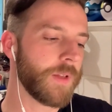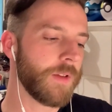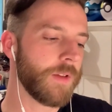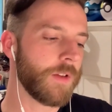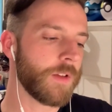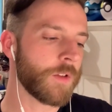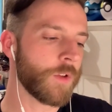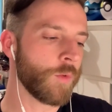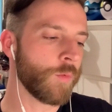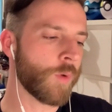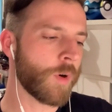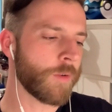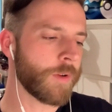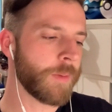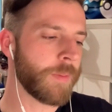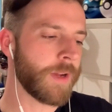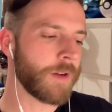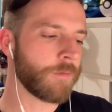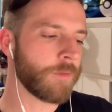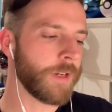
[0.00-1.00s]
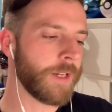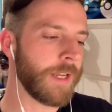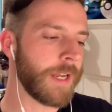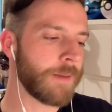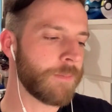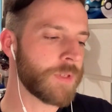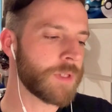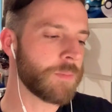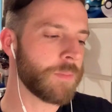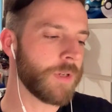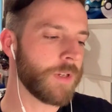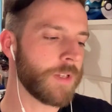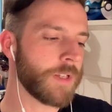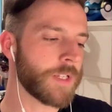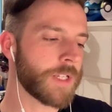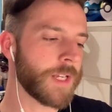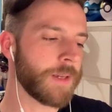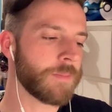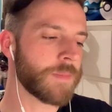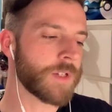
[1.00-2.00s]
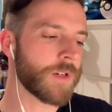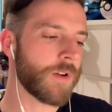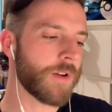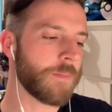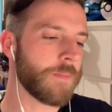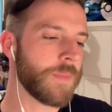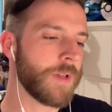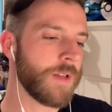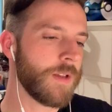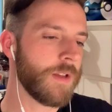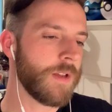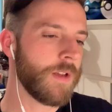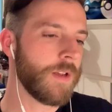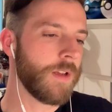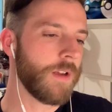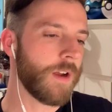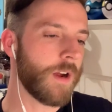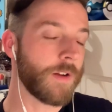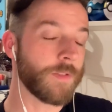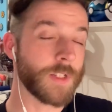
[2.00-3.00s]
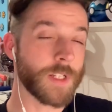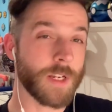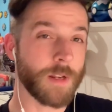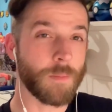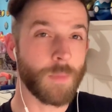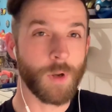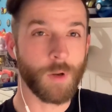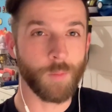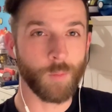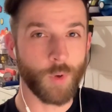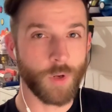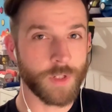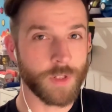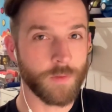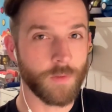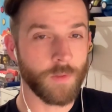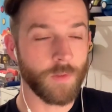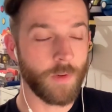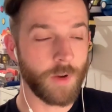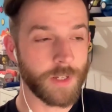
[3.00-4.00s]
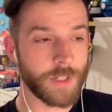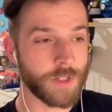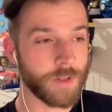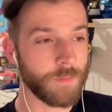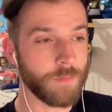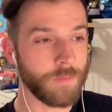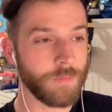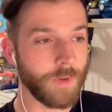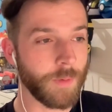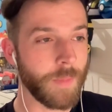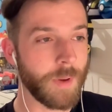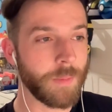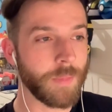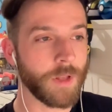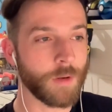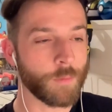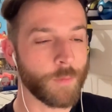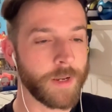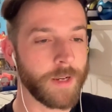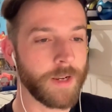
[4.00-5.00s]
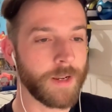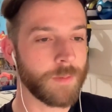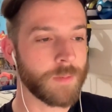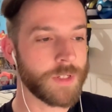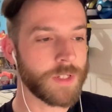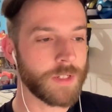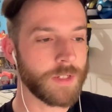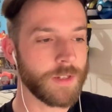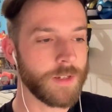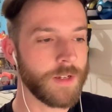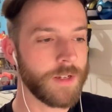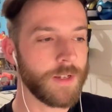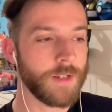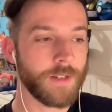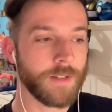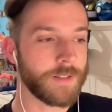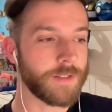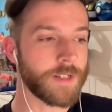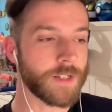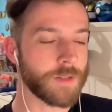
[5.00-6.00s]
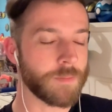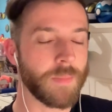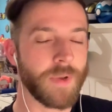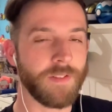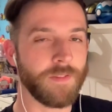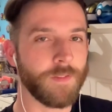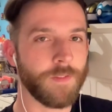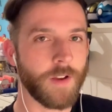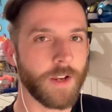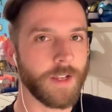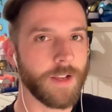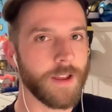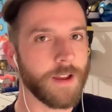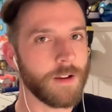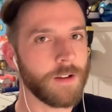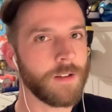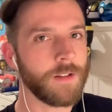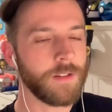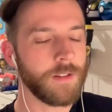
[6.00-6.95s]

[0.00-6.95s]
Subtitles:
I do worry about relapse, but at the same time, I have to take my own words of advice and remember that relapse doesn't mean failure.